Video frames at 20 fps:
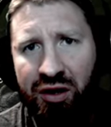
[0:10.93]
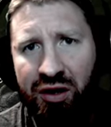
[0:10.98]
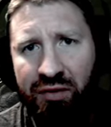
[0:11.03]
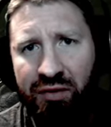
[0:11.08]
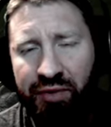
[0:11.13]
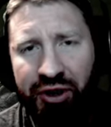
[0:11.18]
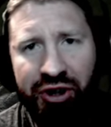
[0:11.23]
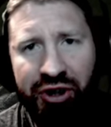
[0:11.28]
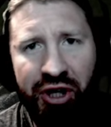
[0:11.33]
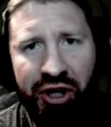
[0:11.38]

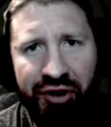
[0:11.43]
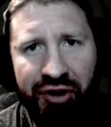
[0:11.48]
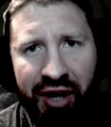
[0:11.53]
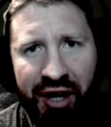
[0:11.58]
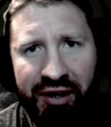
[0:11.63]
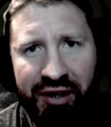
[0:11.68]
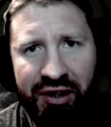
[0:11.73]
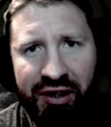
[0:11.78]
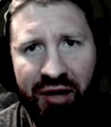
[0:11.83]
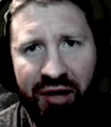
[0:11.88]
Appreciate you
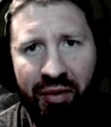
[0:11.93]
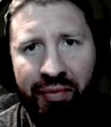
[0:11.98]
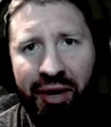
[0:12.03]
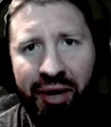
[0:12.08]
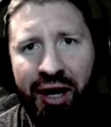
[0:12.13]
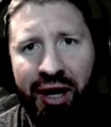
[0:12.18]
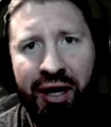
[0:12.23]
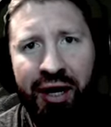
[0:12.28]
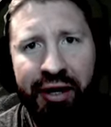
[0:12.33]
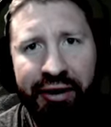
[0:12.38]
guys for coming
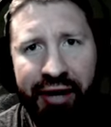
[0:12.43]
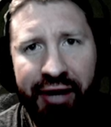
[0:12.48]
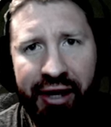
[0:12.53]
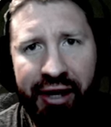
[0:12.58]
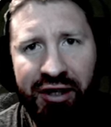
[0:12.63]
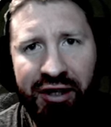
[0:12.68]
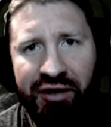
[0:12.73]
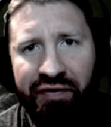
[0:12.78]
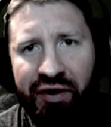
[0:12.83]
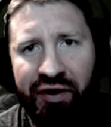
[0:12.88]
by.
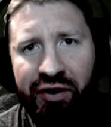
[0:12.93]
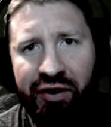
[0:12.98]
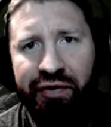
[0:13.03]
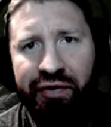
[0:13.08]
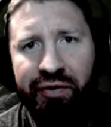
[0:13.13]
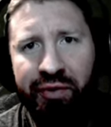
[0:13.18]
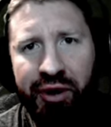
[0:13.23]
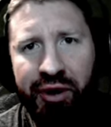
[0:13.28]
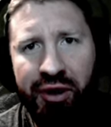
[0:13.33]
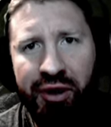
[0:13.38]
Like this video if
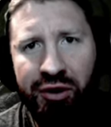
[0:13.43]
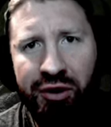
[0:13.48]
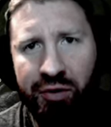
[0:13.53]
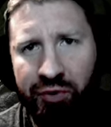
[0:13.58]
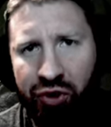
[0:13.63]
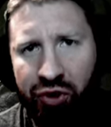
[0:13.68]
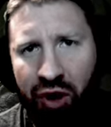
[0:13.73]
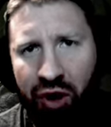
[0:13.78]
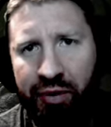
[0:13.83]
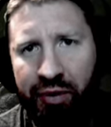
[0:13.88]
you will,
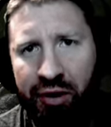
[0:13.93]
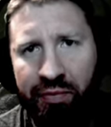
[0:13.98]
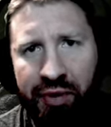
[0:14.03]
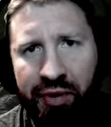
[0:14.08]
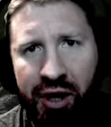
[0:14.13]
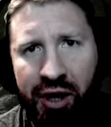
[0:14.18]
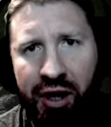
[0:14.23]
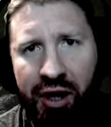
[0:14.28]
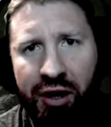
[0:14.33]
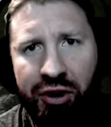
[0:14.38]
subscribe to the
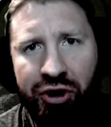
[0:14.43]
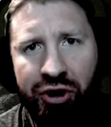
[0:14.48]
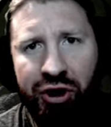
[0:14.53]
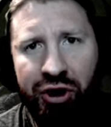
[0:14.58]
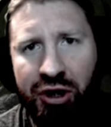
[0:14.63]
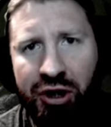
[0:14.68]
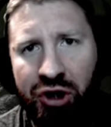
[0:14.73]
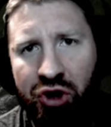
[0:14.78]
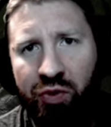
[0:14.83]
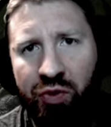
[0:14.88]
page,
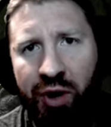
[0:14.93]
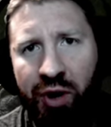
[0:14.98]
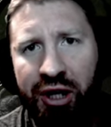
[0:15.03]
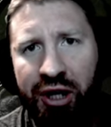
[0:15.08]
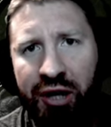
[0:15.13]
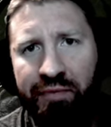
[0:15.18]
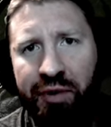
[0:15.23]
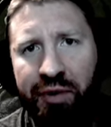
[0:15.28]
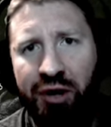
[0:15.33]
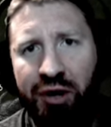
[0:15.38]
and swat
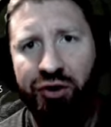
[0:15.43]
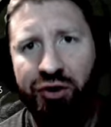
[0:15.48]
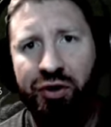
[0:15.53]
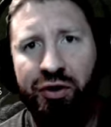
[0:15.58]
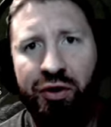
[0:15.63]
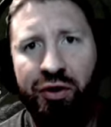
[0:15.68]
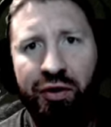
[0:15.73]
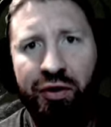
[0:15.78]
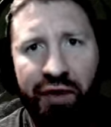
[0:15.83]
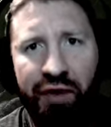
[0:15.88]
that bell so
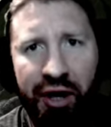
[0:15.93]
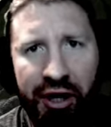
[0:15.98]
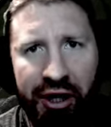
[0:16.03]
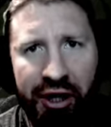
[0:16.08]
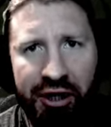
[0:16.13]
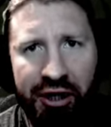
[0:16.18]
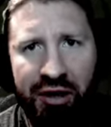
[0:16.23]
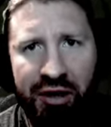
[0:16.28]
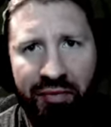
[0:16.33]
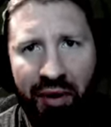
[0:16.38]
you're notified
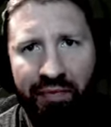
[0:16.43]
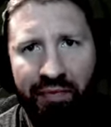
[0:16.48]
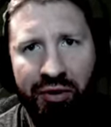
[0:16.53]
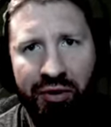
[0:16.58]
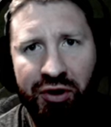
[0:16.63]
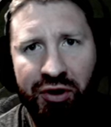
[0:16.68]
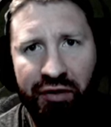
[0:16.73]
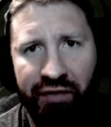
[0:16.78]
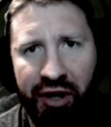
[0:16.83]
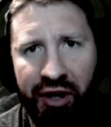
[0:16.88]
next time I
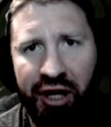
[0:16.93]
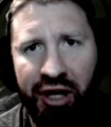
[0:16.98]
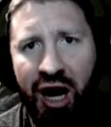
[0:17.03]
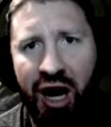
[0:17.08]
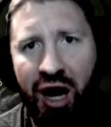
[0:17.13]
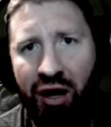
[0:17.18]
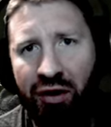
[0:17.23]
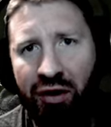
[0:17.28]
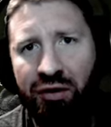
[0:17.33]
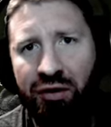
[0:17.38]
post a
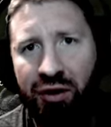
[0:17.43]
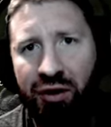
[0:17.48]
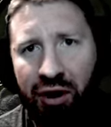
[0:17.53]
video.